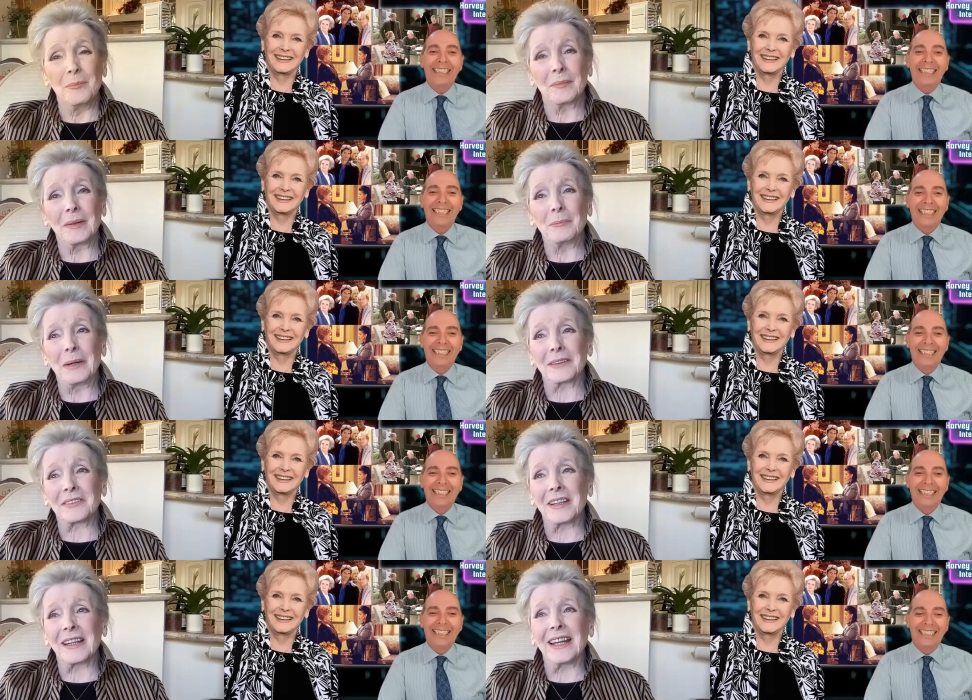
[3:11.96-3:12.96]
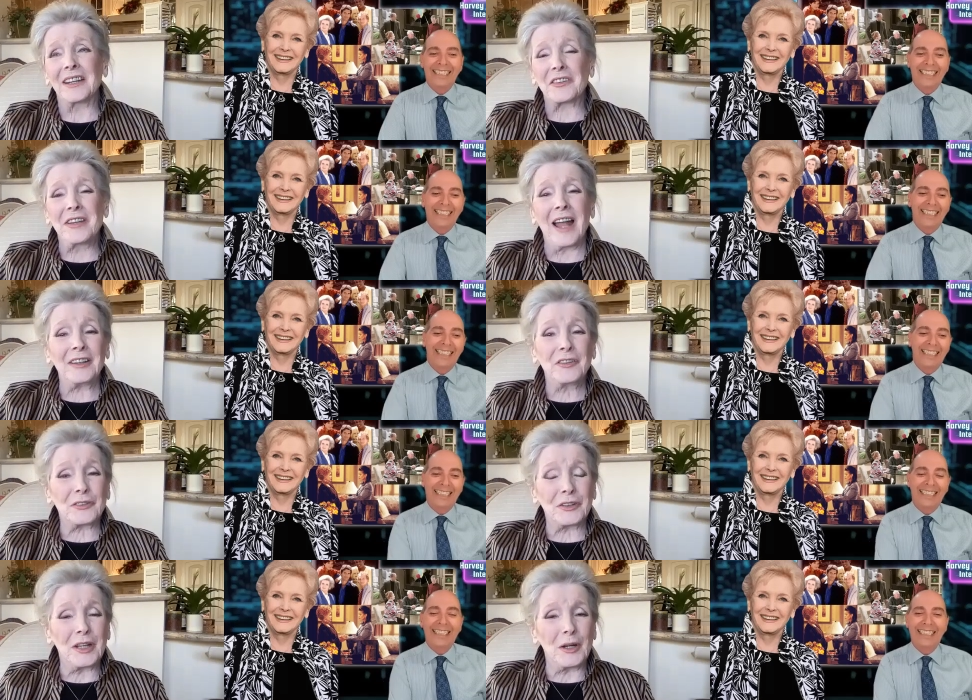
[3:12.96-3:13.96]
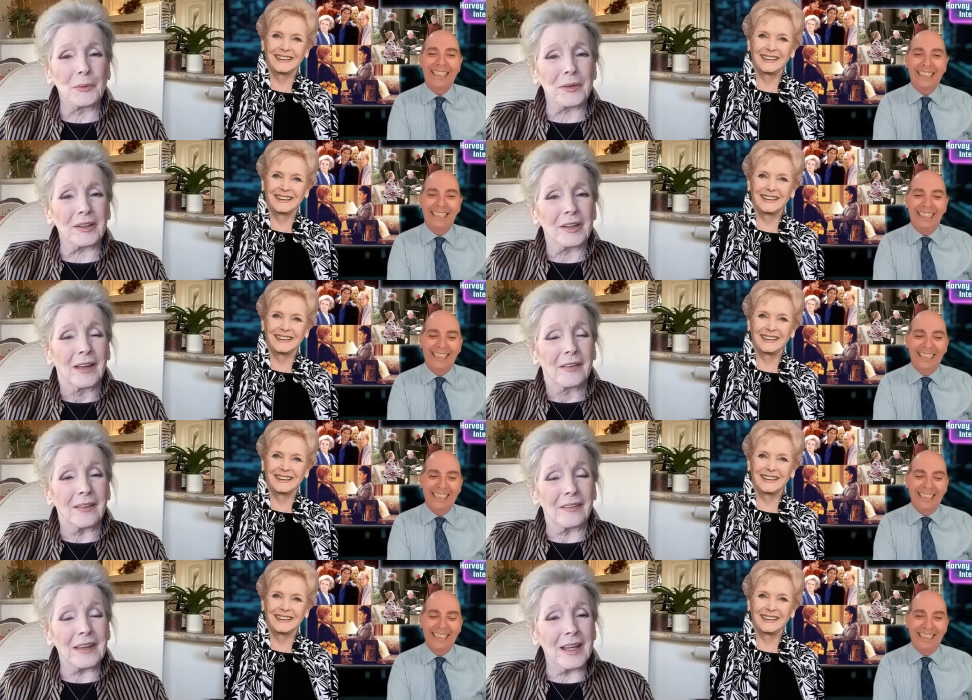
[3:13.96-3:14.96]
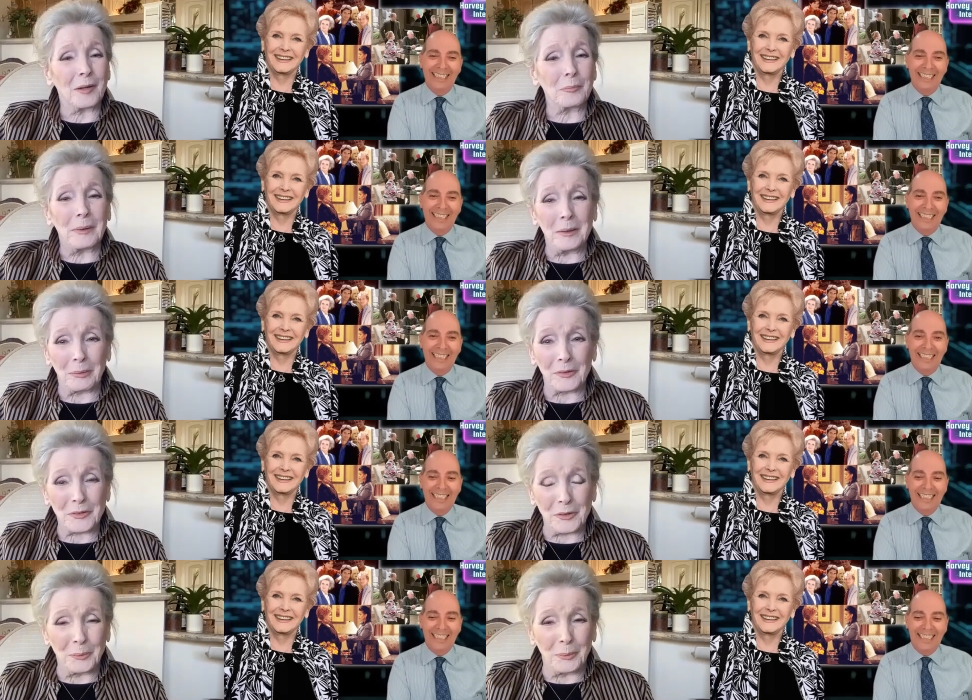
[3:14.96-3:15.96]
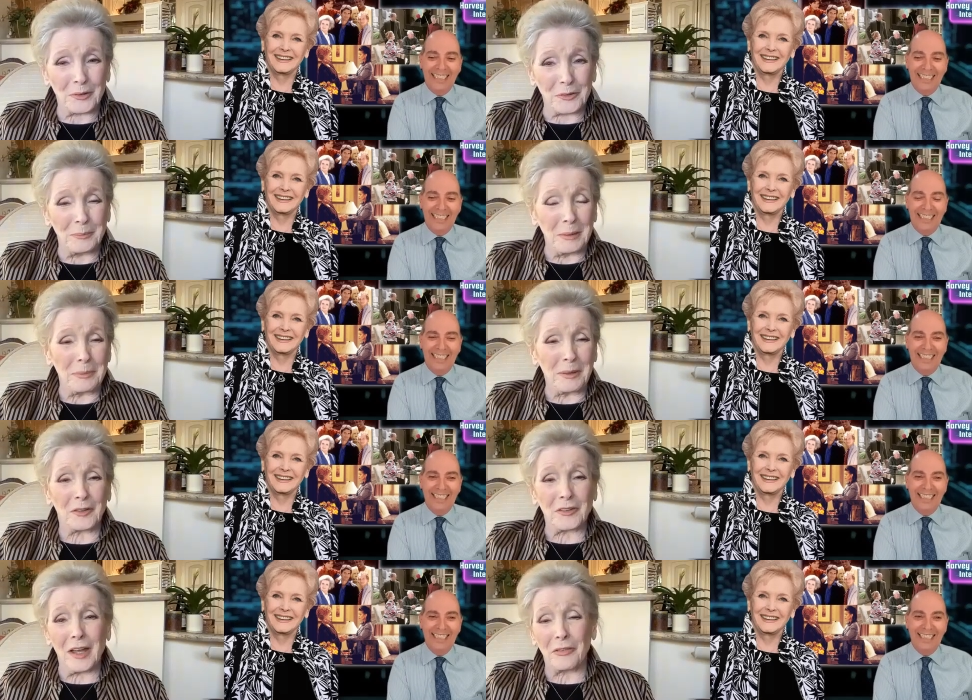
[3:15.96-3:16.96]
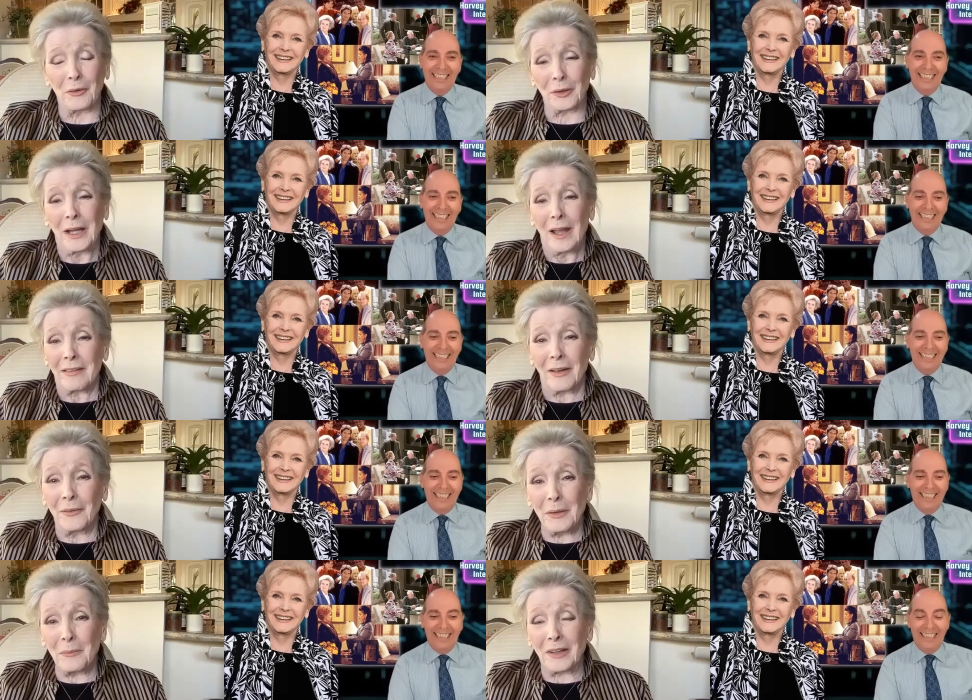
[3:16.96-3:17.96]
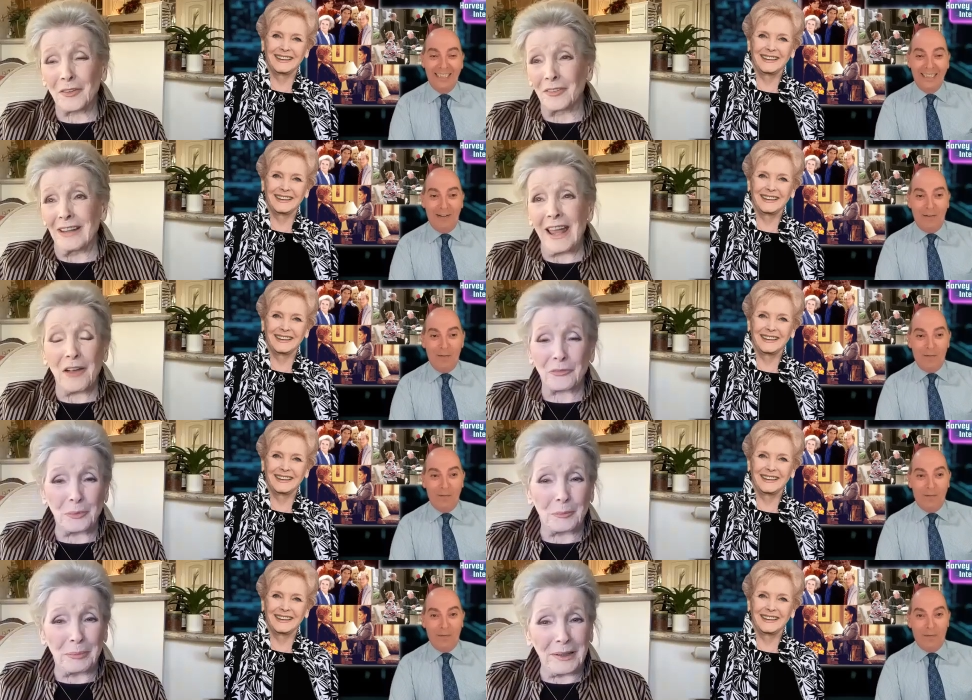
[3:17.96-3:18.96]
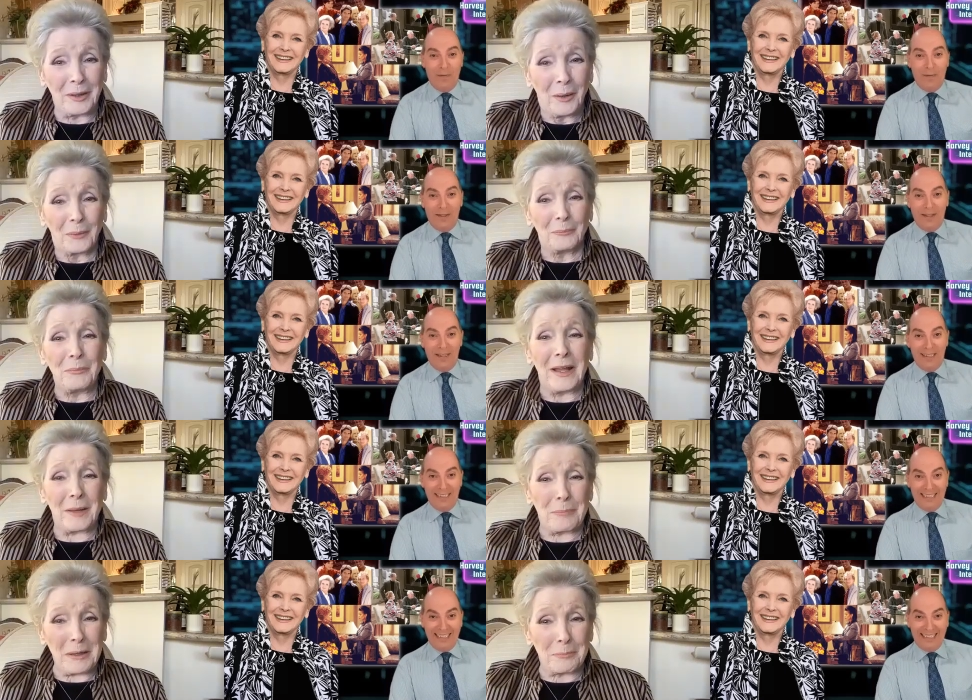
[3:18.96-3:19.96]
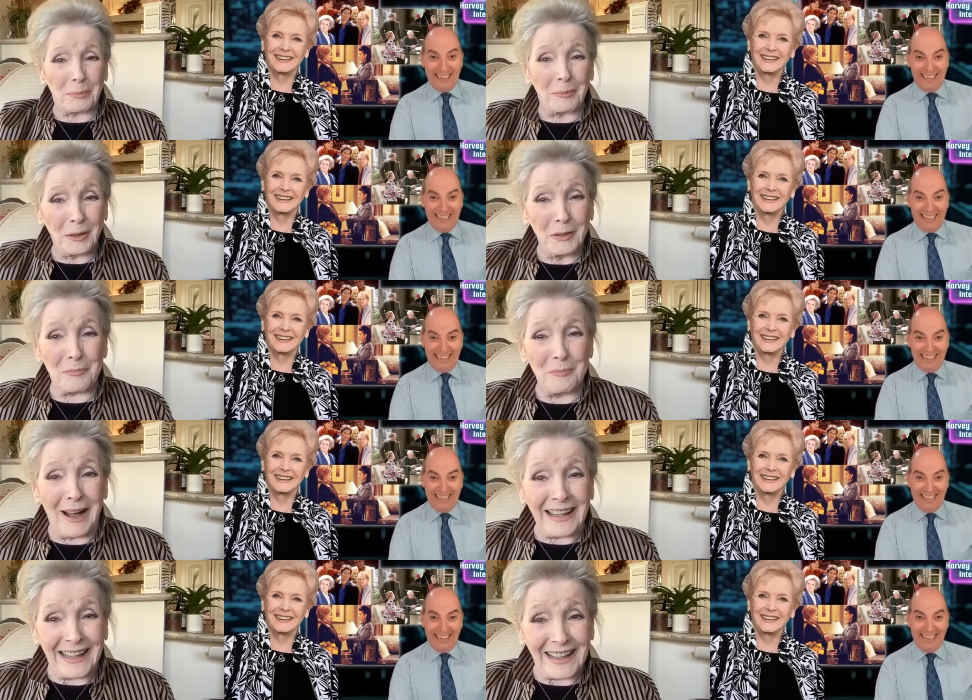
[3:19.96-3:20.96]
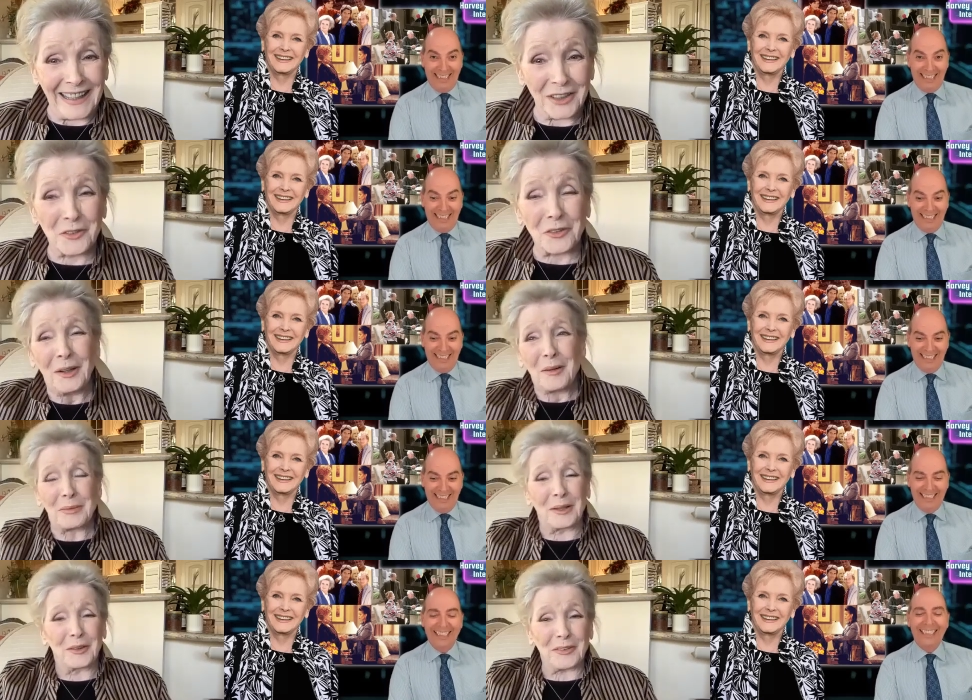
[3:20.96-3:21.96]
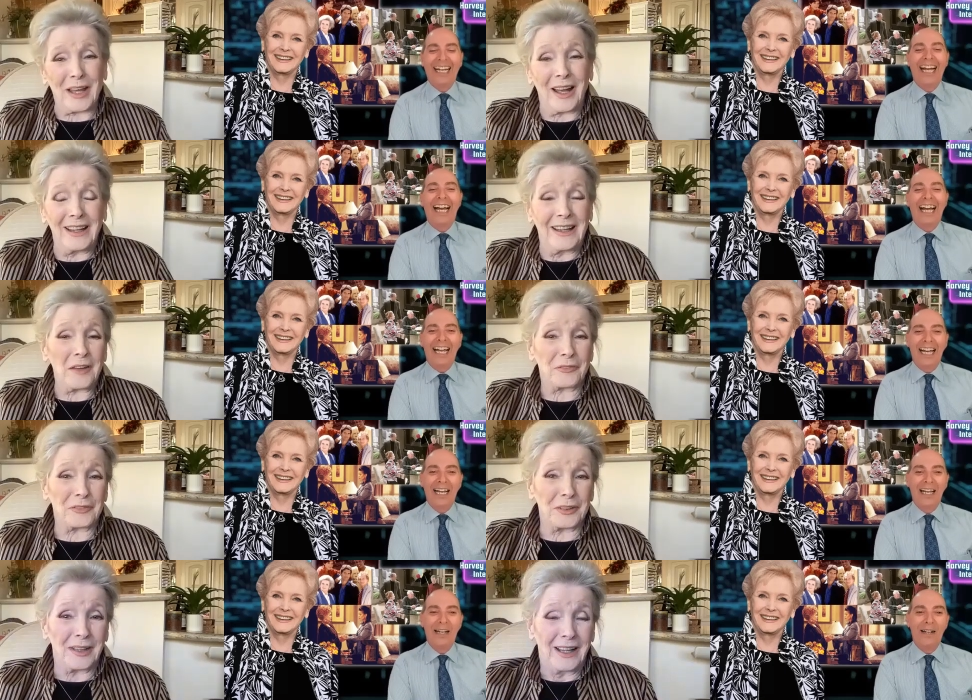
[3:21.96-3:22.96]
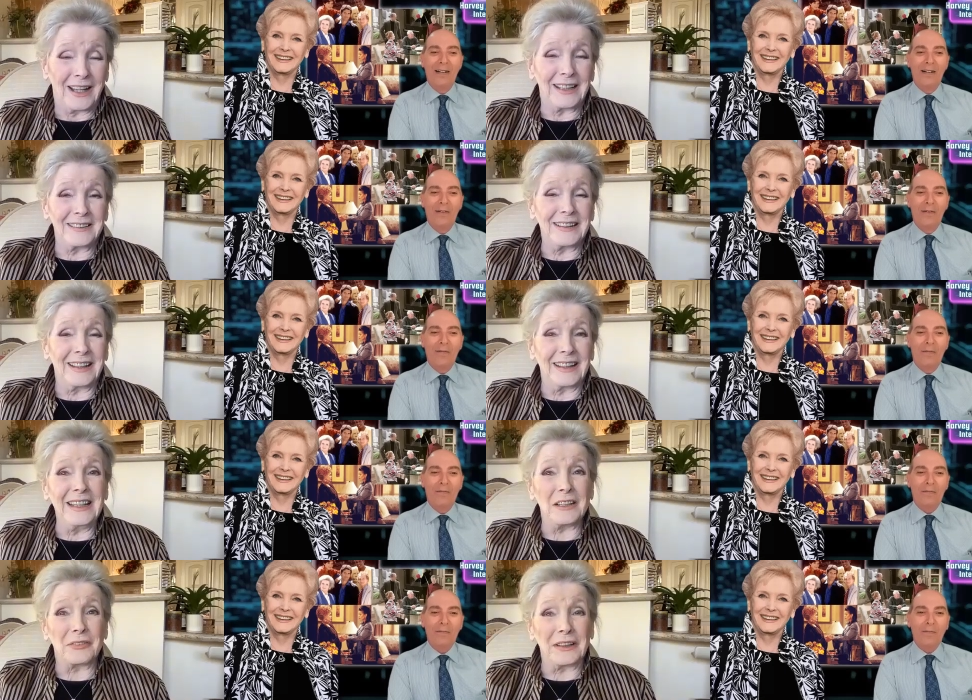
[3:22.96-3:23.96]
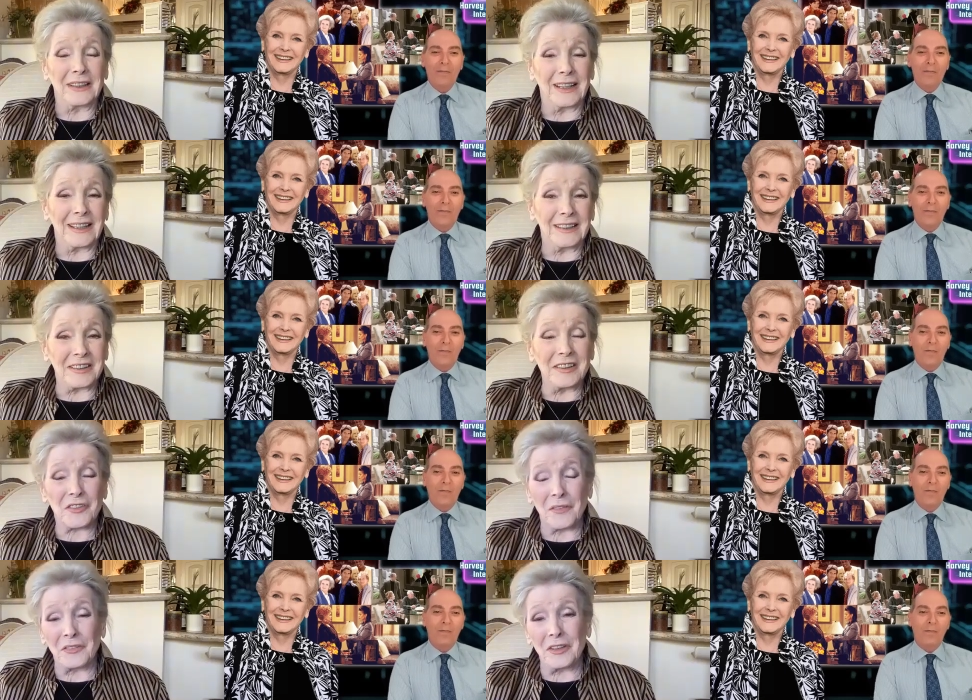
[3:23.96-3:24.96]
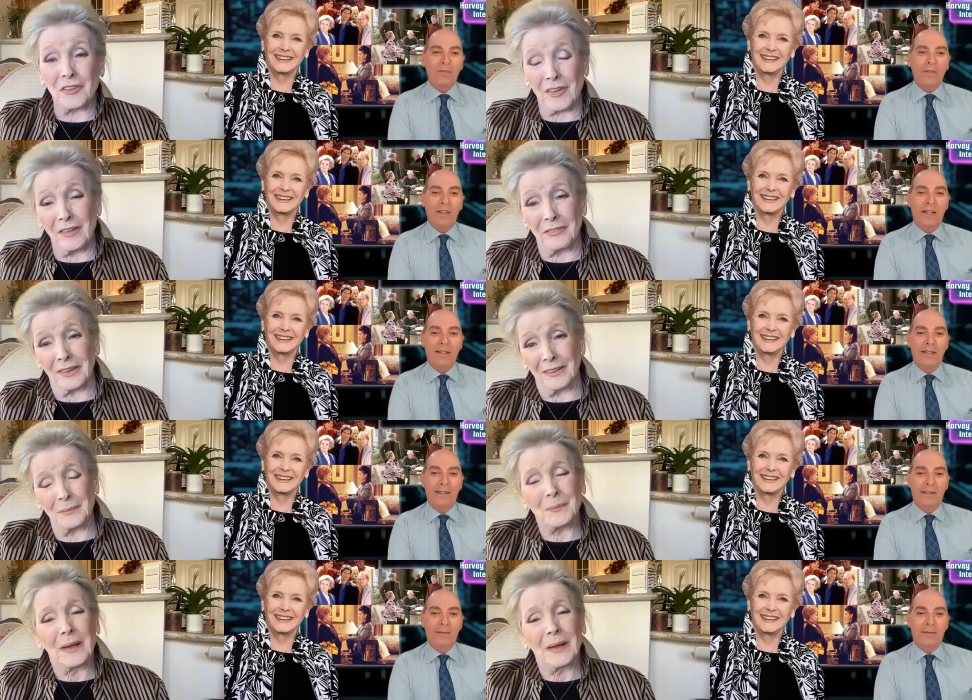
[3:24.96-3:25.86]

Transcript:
Speaker 1: But it's nice to know that the young people are still watching me, because I thought the only ones left would be people of my age, because I did leave in 1977